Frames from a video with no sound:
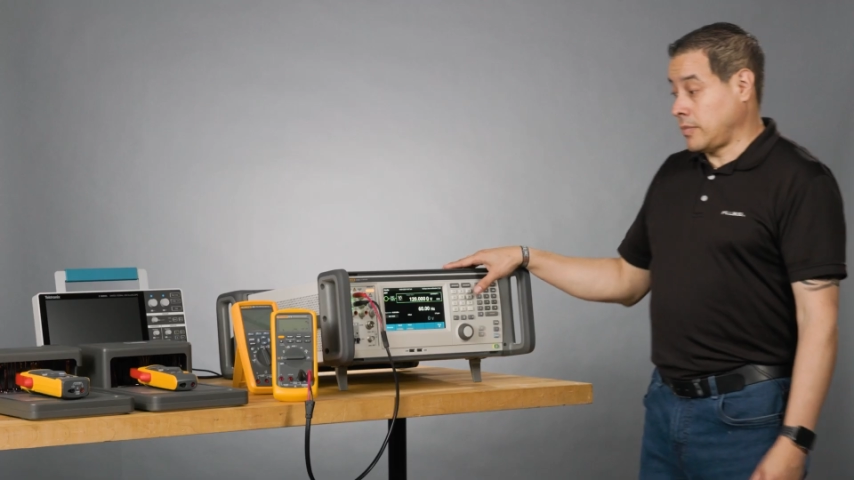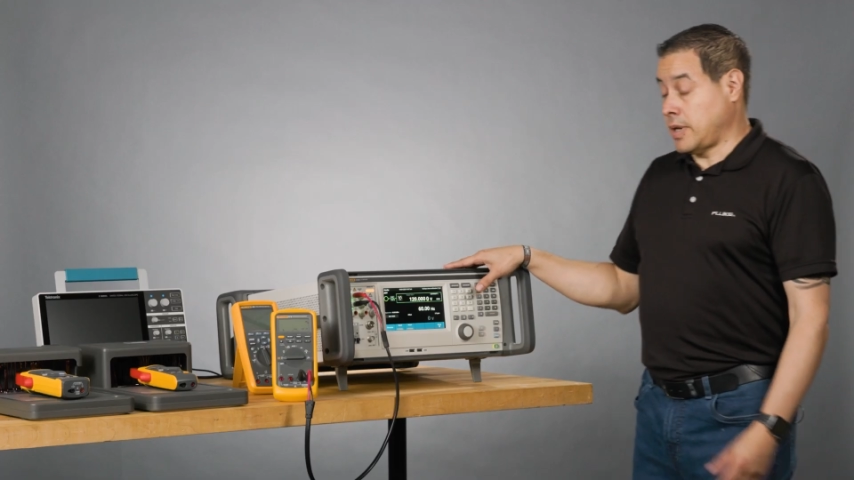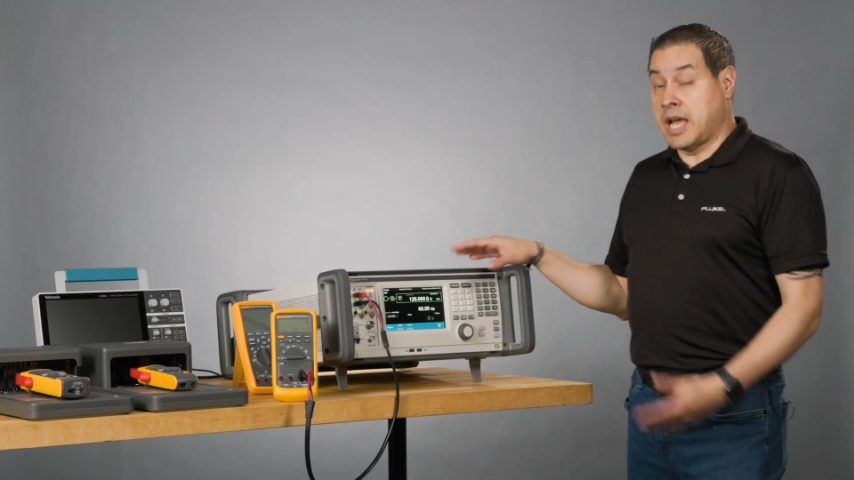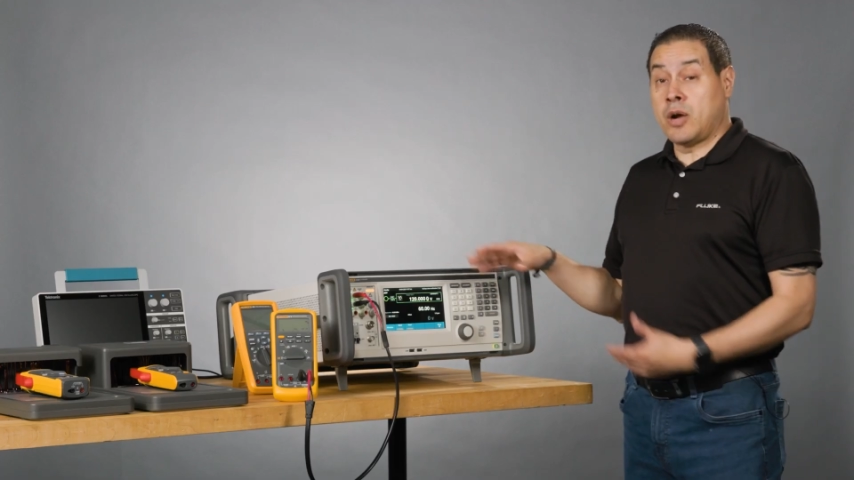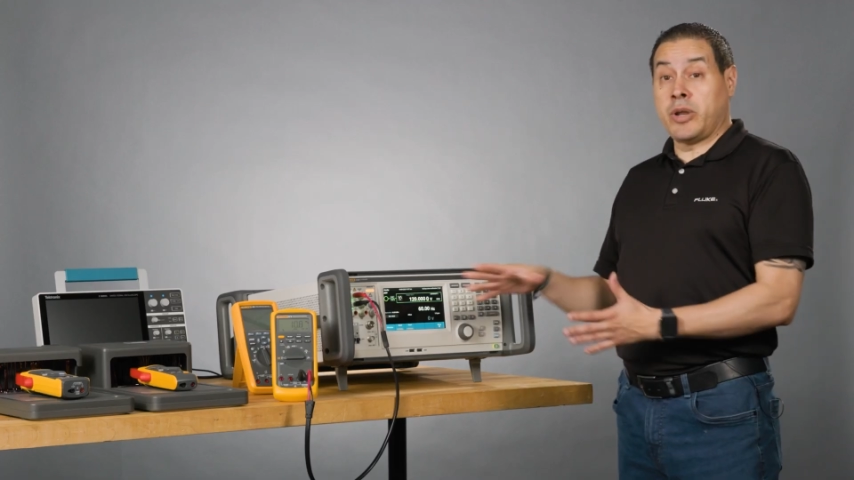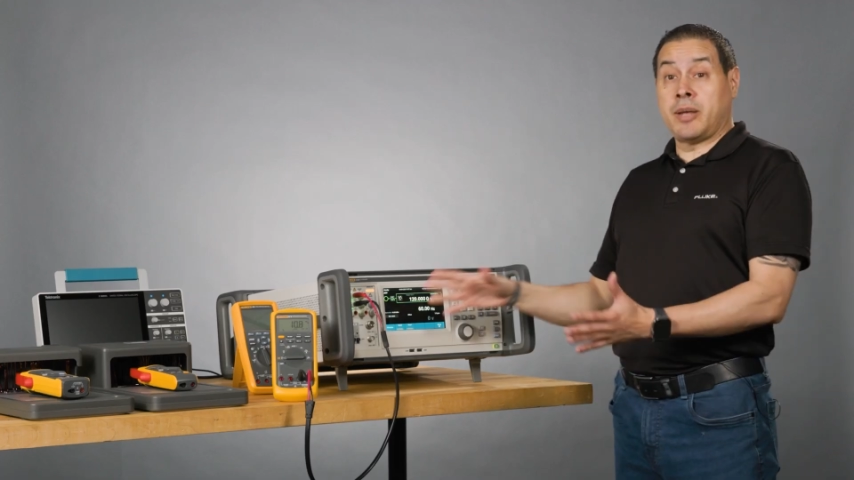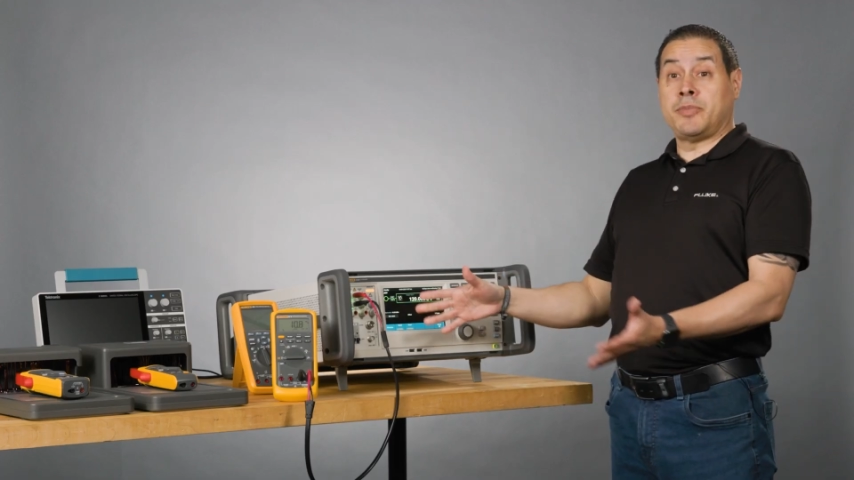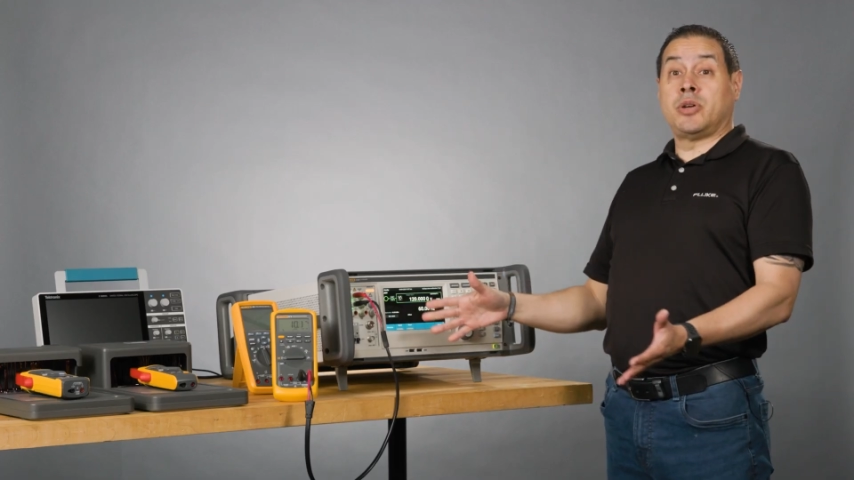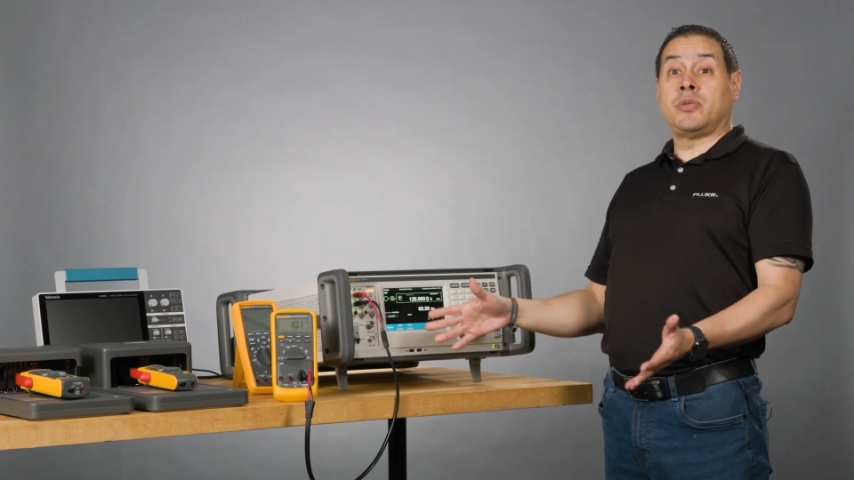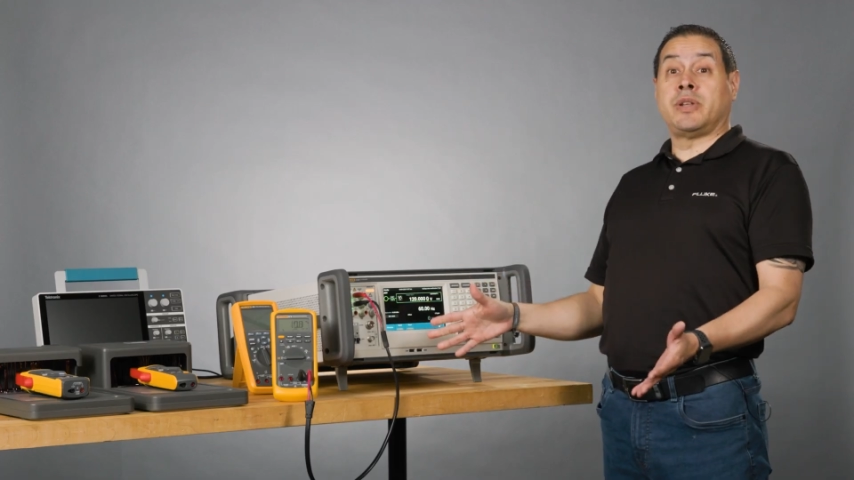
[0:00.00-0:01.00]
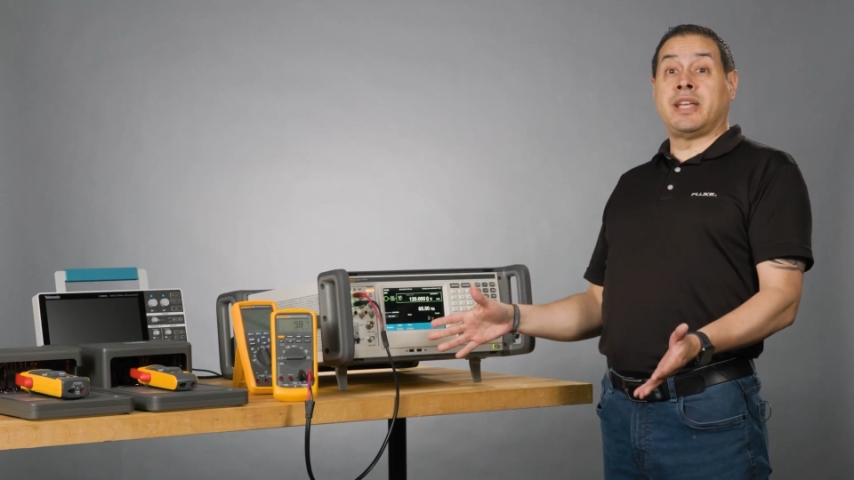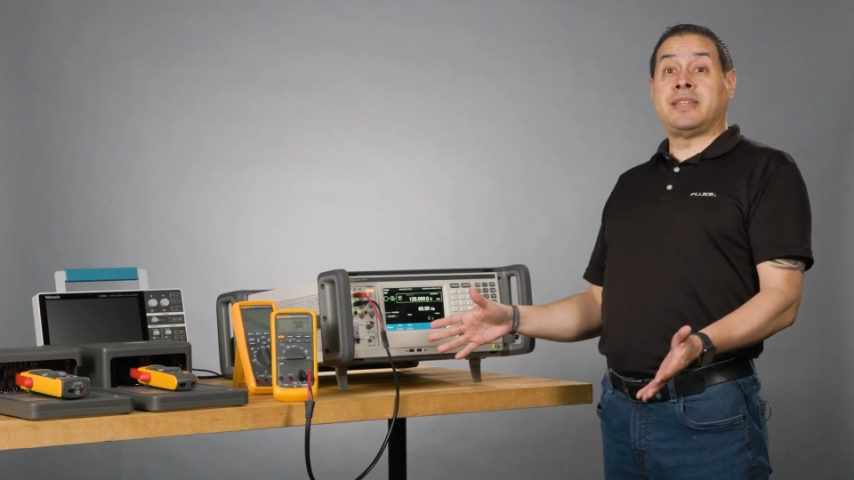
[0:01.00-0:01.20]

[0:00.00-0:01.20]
Now when I'm done with